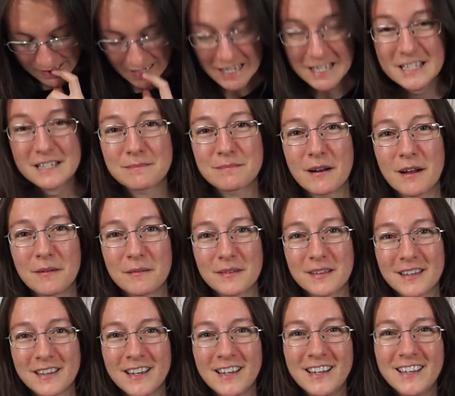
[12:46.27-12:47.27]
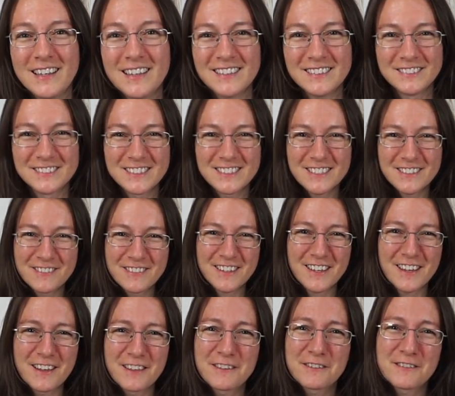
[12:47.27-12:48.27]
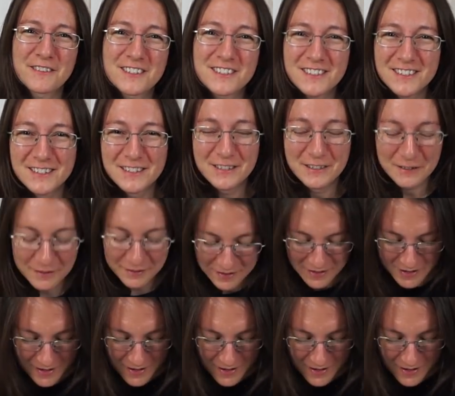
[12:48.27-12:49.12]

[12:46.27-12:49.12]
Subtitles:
I should probably have some of the other ones too.